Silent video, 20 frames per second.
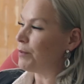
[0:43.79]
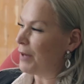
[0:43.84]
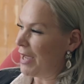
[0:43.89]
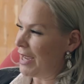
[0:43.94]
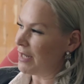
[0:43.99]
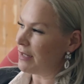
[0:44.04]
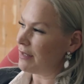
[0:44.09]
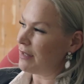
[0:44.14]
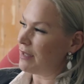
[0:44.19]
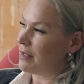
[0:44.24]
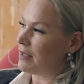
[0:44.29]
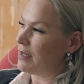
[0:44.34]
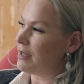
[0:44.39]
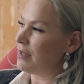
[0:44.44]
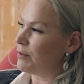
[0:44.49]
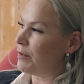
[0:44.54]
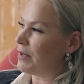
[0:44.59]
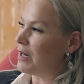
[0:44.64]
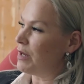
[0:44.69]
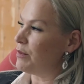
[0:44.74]
to paint, I
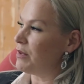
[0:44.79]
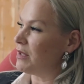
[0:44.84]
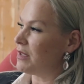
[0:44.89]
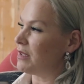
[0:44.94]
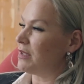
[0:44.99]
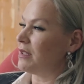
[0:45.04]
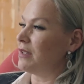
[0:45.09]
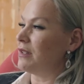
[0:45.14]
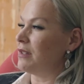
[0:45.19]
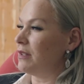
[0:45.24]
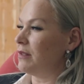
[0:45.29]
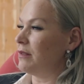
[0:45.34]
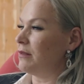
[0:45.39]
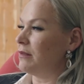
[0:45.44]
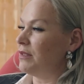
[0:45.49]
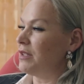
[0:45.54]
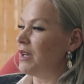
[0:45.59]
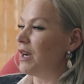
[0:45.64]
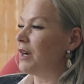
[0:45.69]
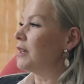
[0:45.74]
think. When I was uh,
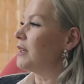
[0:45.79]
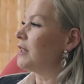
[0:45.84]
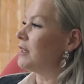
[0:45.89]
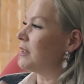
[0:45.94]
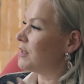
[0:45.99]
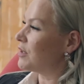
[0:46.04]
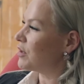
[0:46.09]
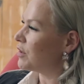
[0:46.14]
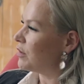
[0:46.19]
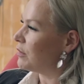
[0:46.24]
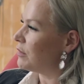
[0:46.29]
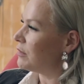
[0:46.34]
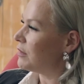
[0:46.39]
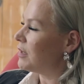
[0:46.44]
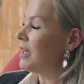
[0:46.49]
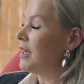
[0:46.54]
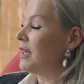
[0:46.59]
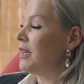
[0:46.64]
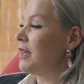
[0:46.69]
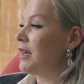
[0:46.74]
young at school,
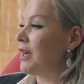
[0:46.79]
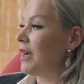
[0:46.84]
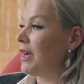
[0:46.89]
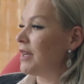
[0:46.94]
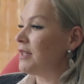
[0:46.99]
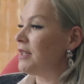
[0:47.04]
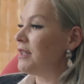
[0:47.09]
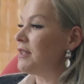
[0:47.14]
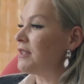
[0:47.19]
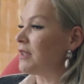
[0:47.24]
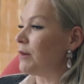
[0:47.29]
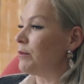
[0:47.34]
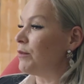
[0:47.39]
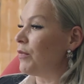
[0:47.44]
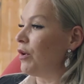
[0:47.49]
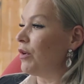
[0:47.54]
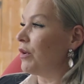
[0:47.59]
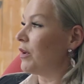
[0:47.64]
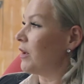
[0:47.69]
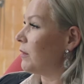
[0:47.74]
I did some
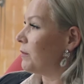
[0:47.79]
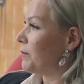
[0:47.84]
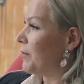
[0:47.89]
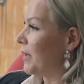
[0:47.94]
oil